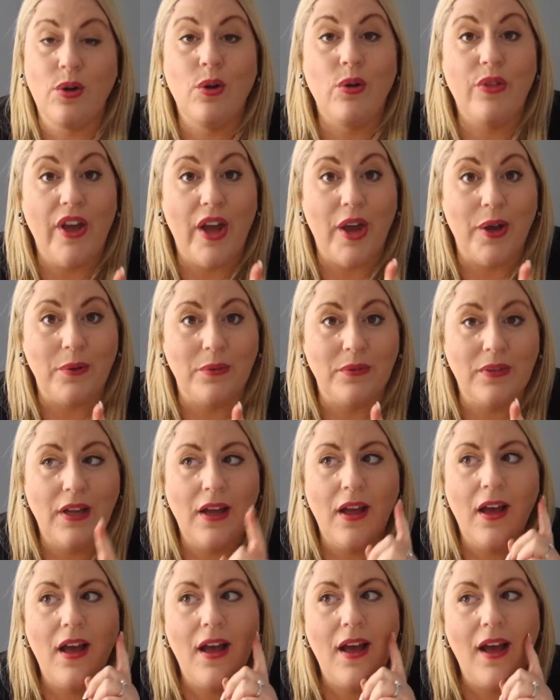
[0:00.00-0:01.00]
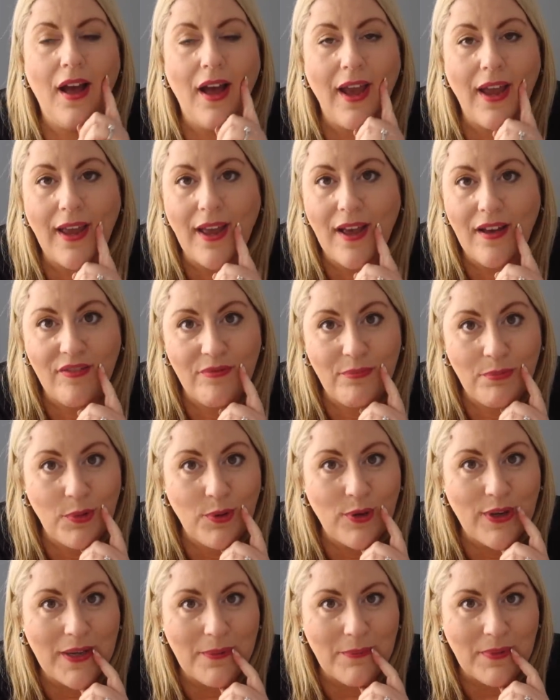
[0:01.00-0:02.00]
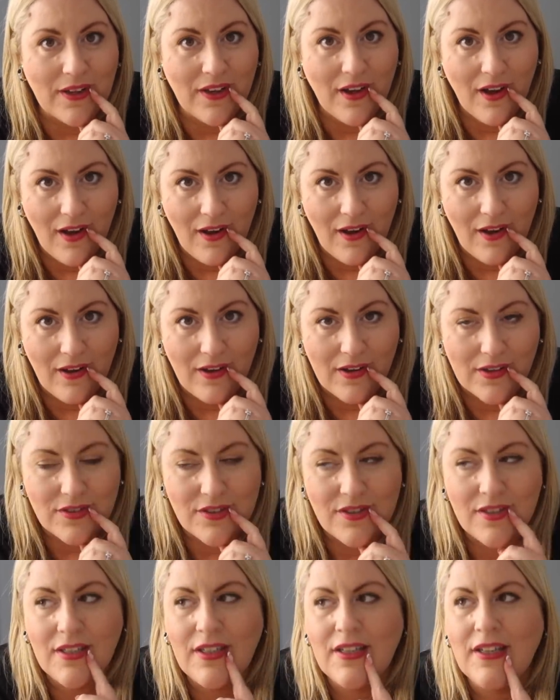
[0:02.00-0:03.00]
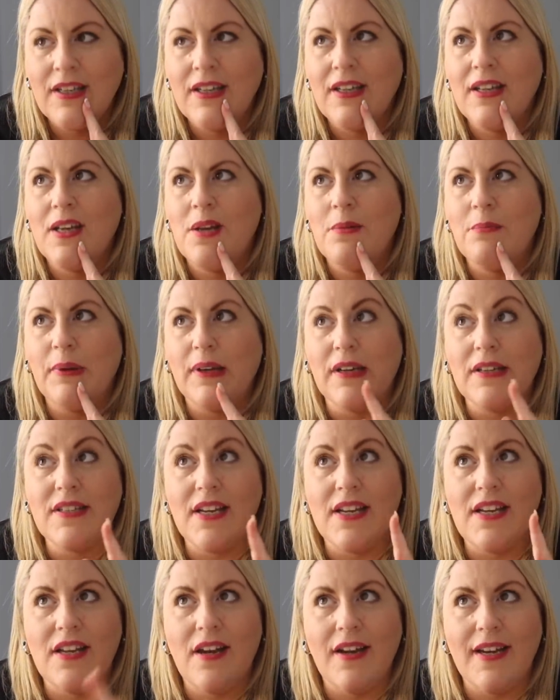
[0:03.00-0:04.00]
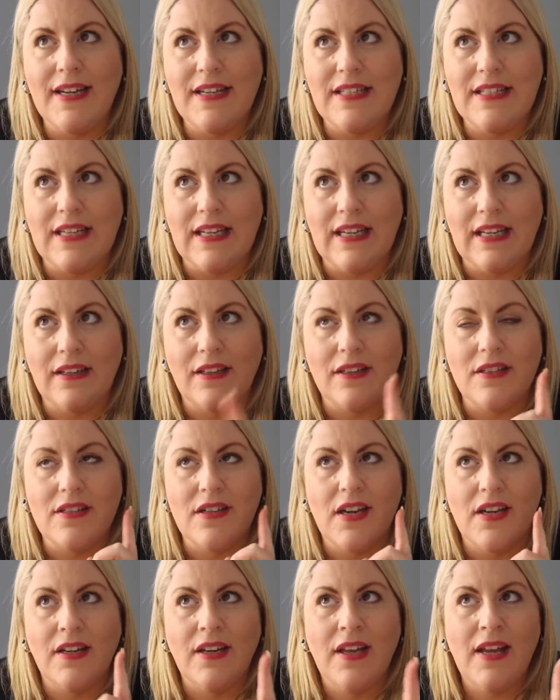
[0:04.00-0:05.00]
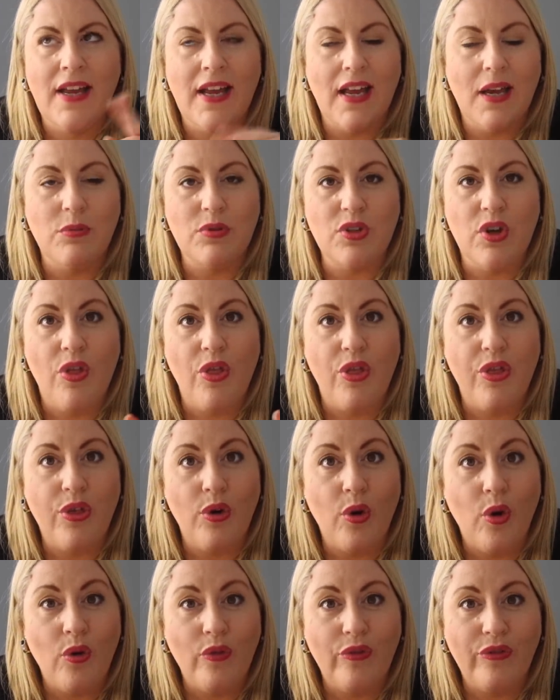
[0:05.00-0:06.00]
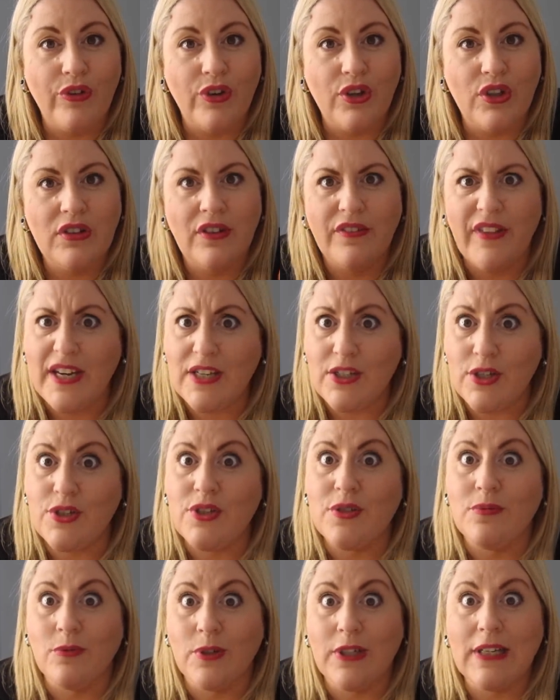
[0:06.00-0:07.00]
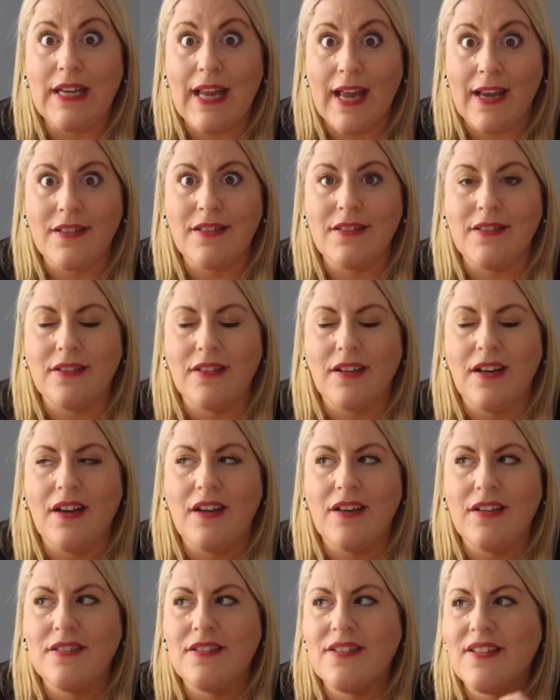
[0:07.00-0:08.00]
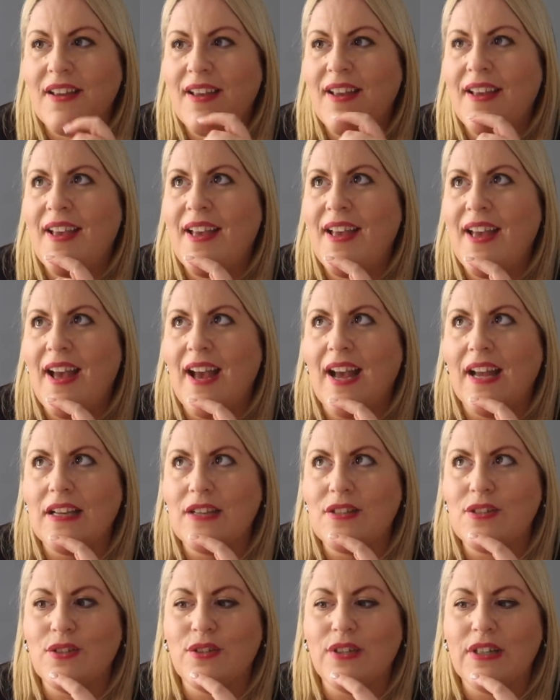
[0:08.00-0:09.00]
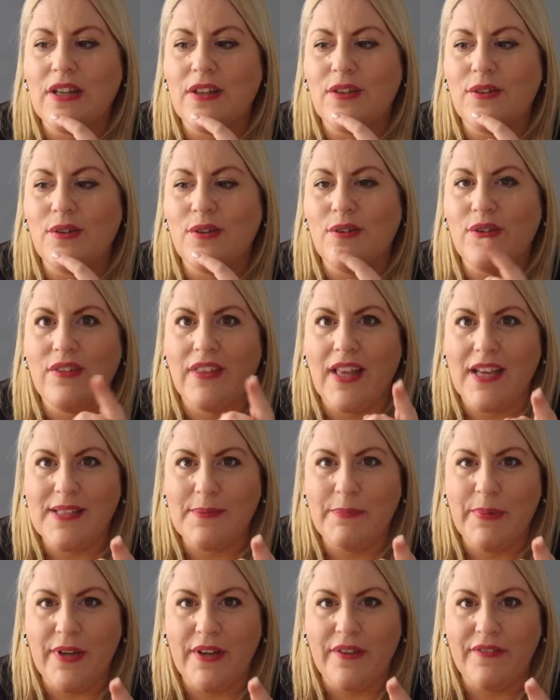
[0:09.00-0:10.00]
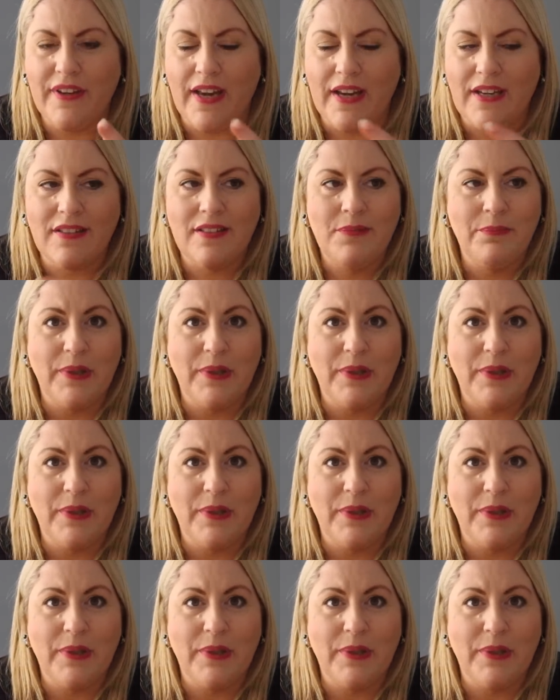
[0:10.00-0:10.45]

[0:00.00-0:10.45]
Although I have bought him a card because I liked it, because it was on Thoughtful. They do some really excellent cards, and I saw it and I thought, that's perfect.